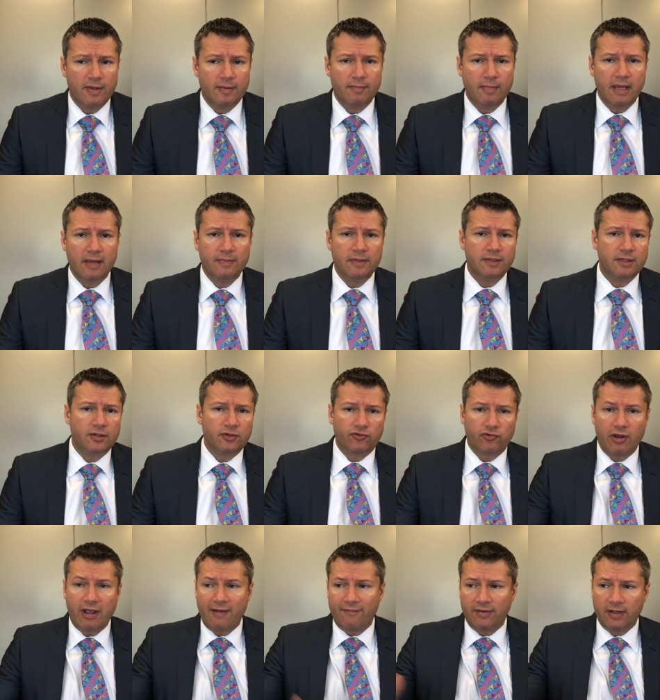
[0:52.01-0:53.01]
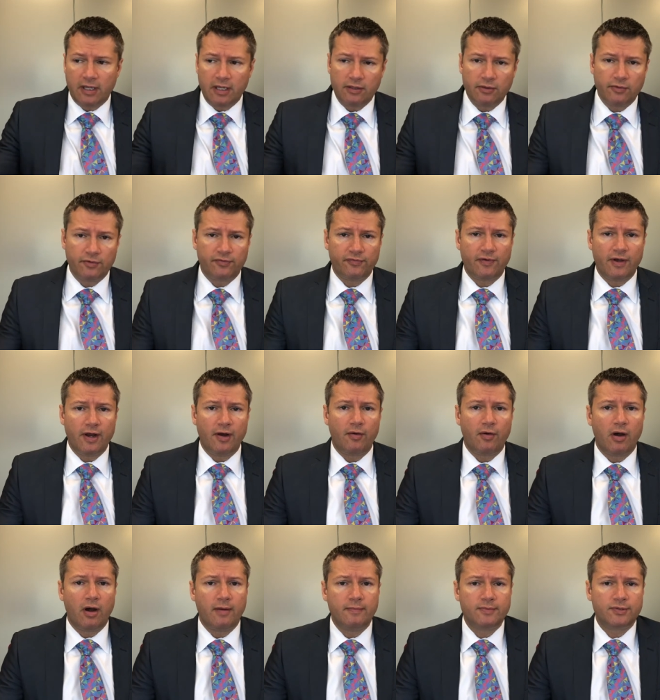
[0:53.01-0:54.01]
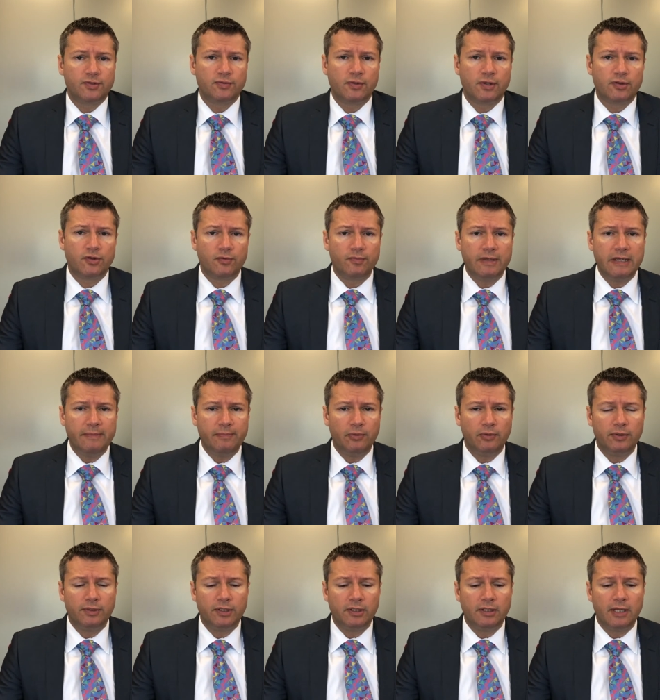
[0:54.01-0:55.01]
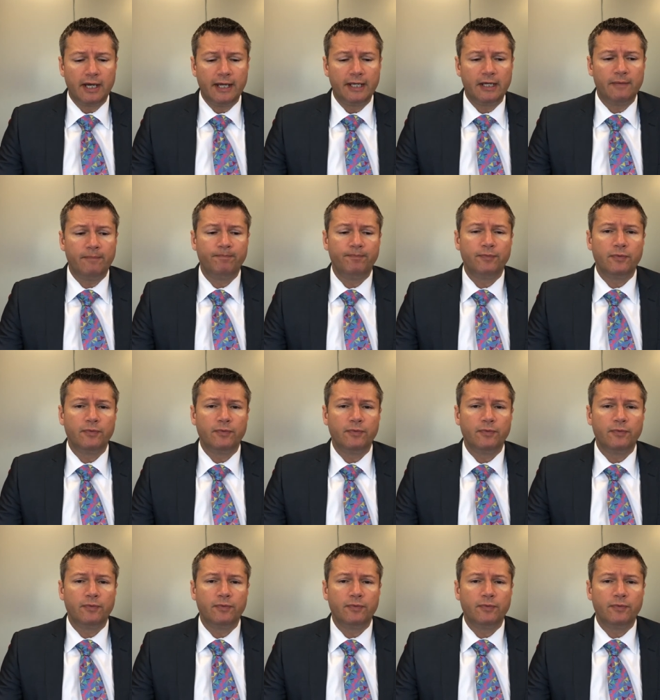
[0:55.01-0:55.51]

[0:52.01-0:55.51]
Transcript: and maybe they're trafficking those firearms to other people and the like.